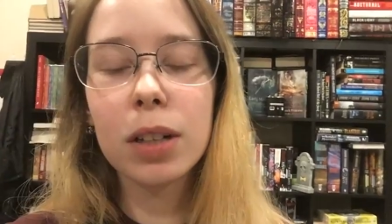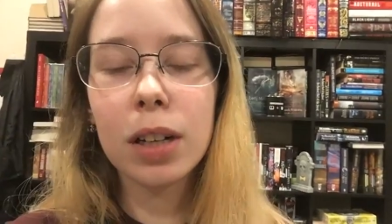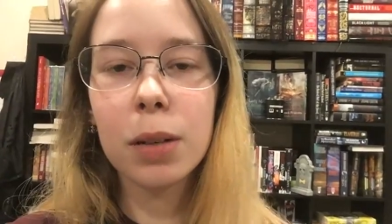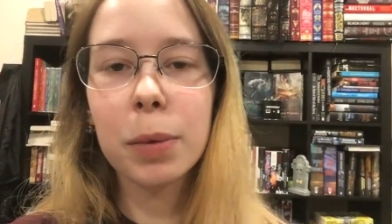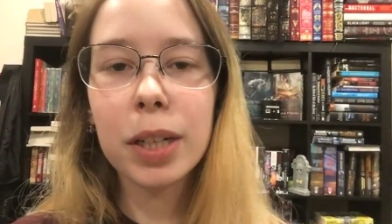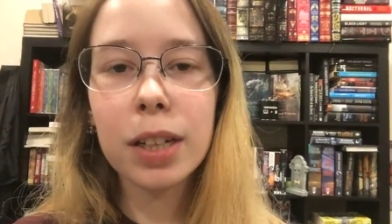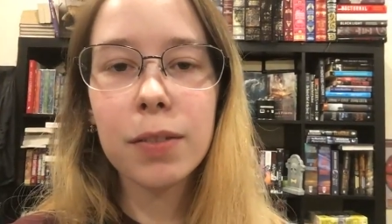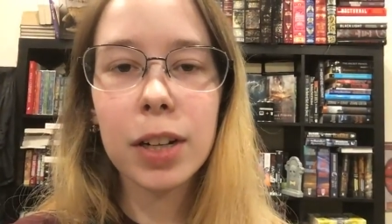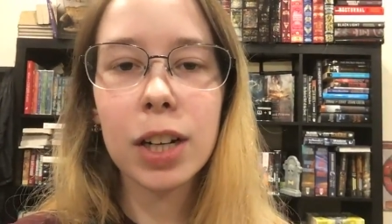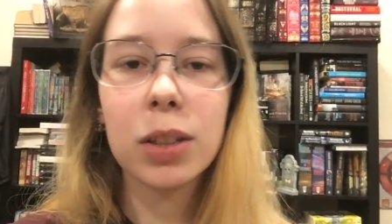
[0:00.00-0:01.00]
Uh, weekly
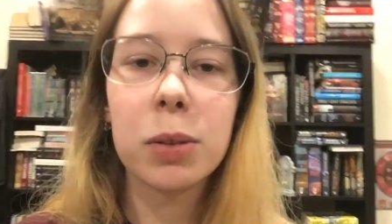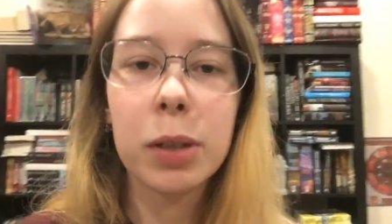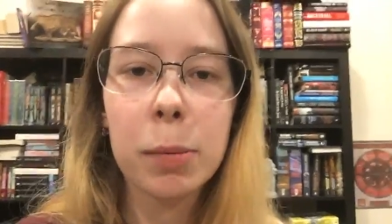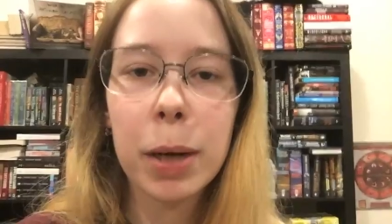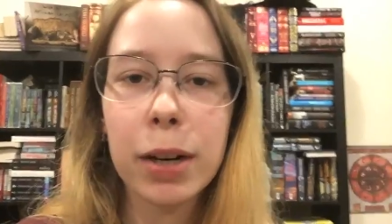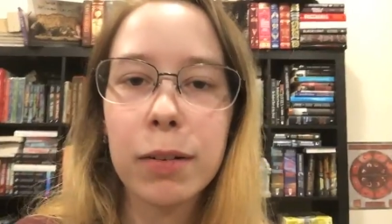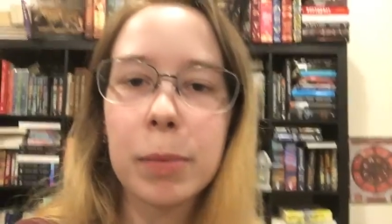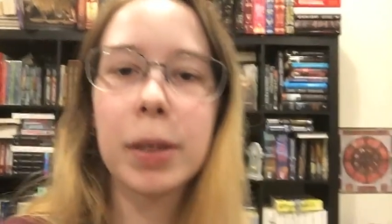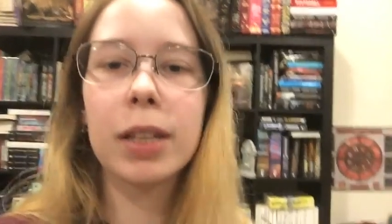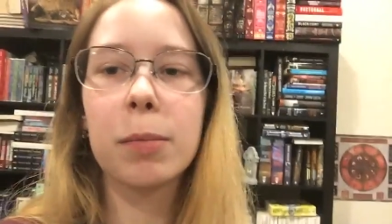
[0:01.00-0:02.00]
vlogs will work better for
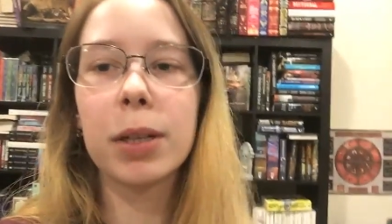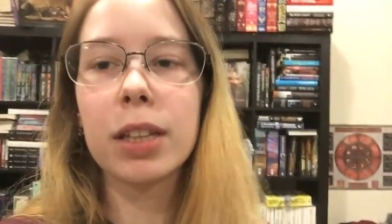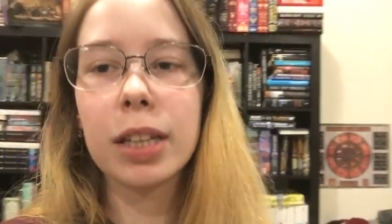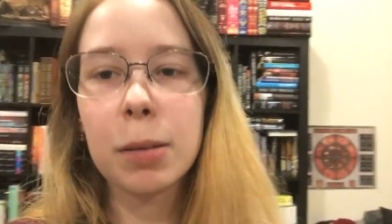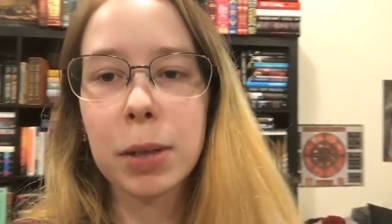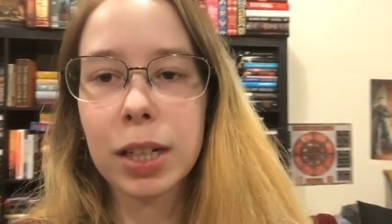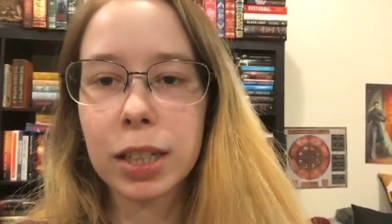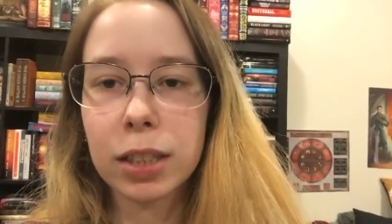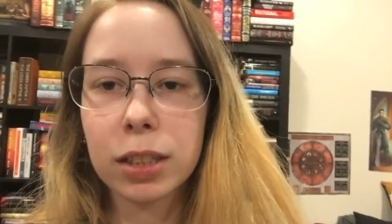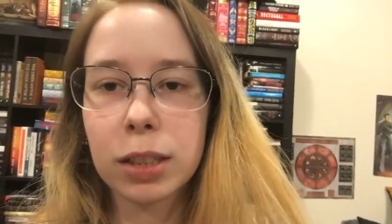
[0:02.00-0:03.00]
me than monthly
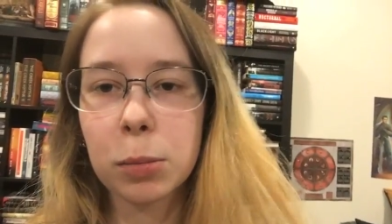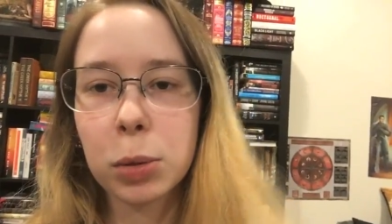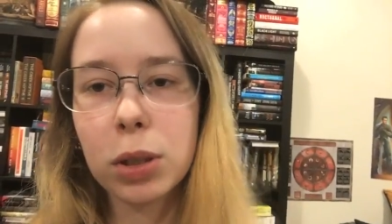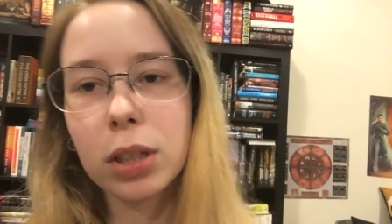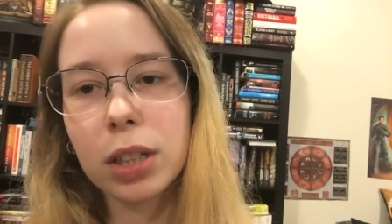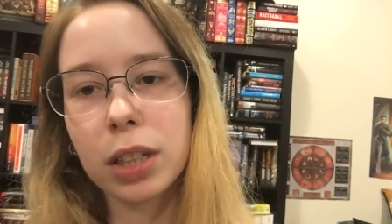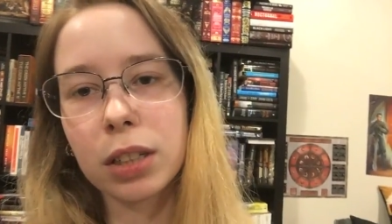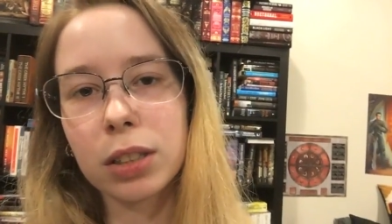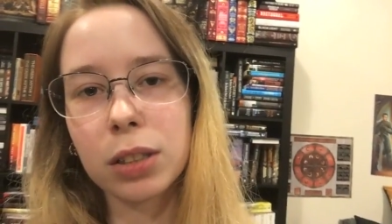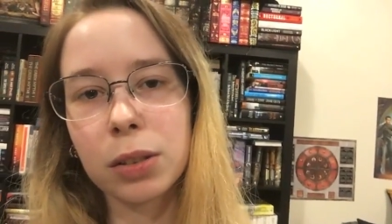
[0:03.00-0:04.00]
because computer and
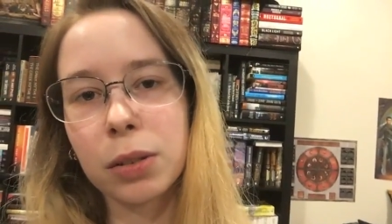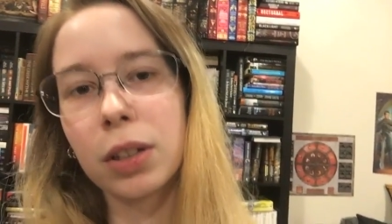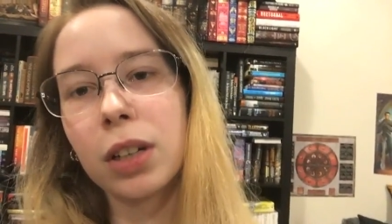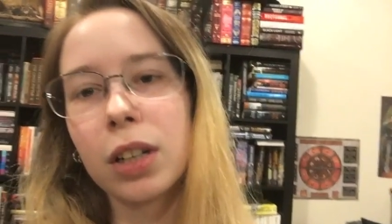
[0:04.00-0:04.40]
also